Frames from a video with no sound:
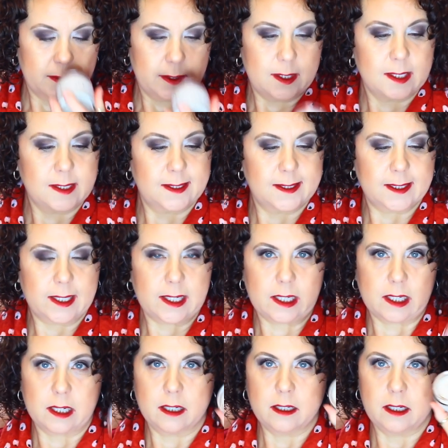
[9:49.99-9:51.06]
the
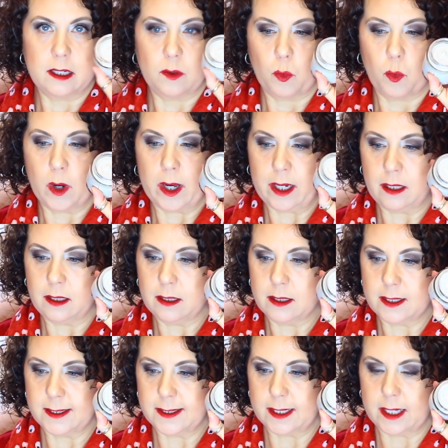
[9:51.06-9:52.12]
skin and whiten
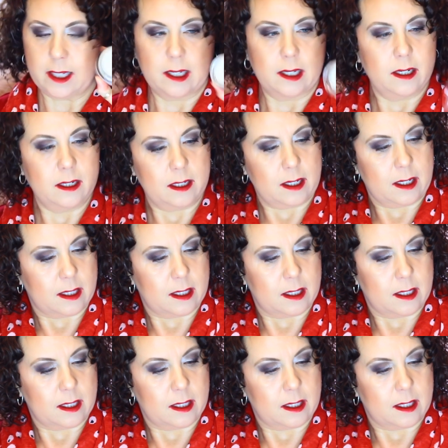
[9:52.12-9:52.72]
the skin